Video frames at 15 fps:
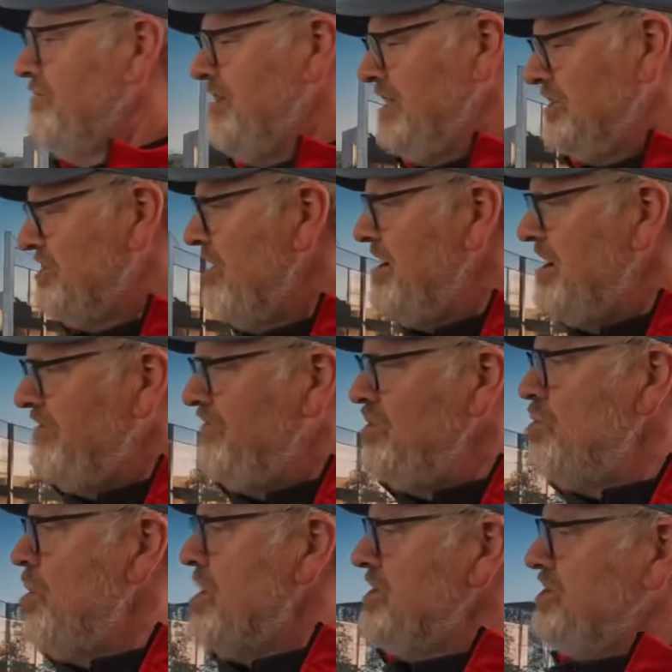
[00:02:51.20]
of thing. So if
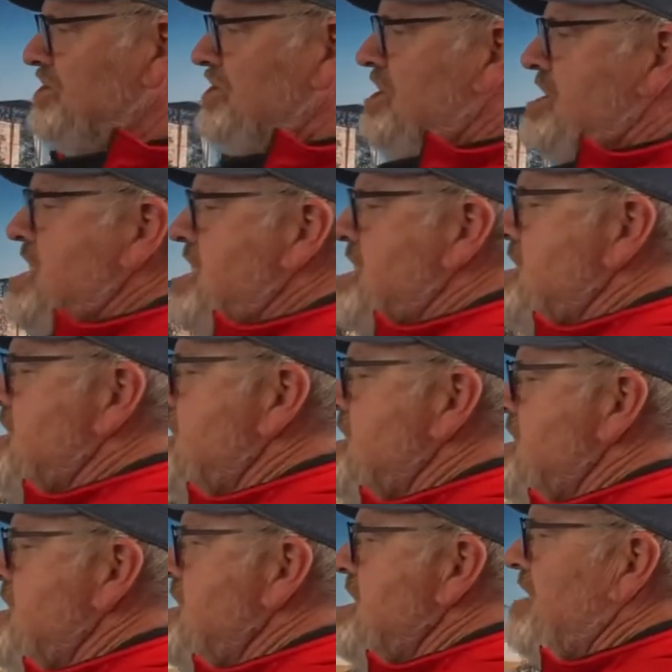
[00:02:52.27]
you want to see
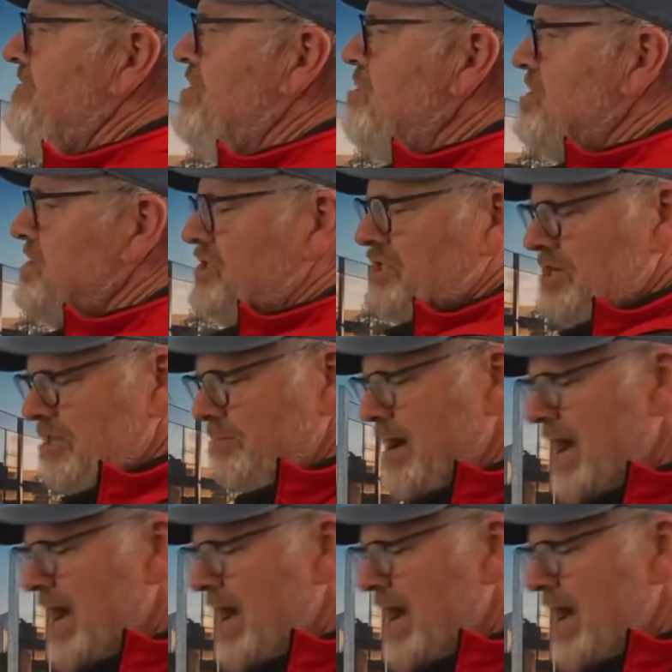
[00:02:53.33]
the